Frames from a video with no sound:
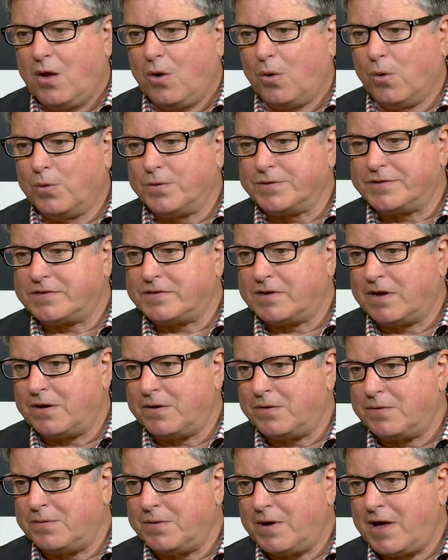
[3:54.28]

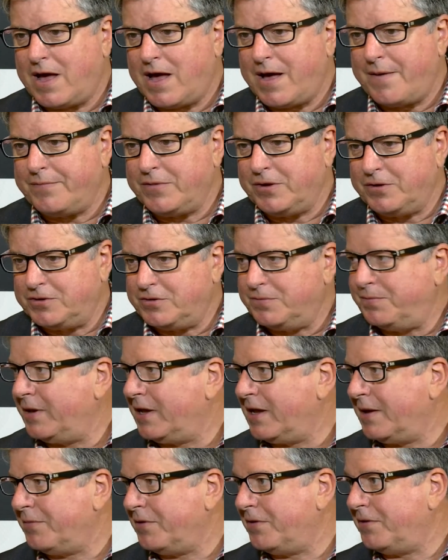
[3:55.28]
Also, you do
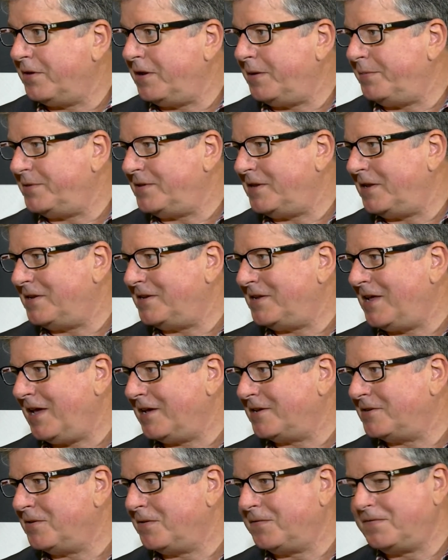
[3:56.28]
pick up the 30%
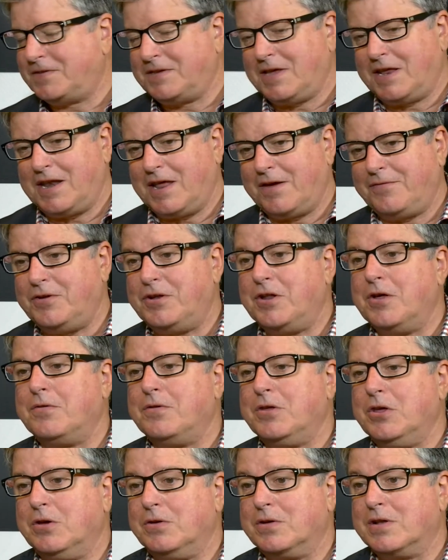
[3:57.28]
tax offset. Now, if you
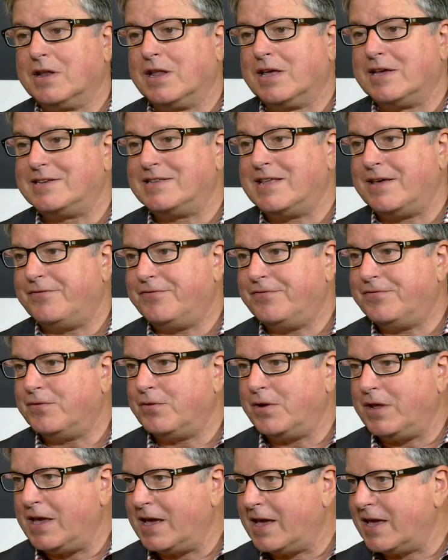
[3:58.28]
don't utilise that
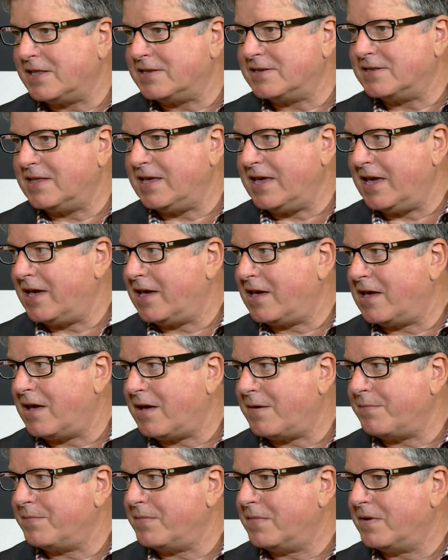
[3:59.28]
fully against the
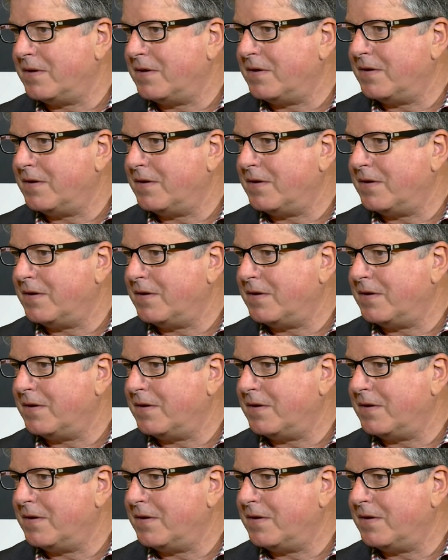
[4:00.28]
income